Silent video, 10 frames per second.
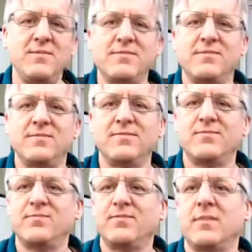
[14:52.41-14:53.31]

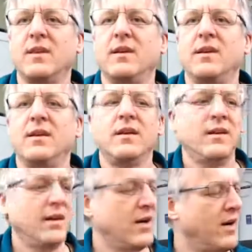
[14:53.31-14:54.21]

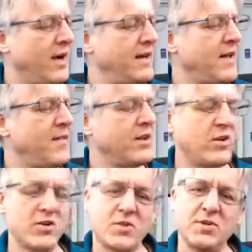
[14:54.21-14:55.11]
All right, and then it
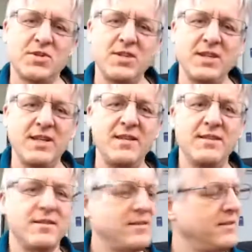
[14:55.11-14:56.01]
goes to a C,
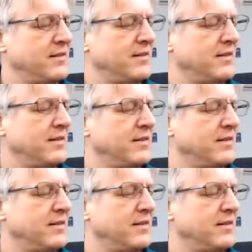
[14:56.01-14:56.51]
and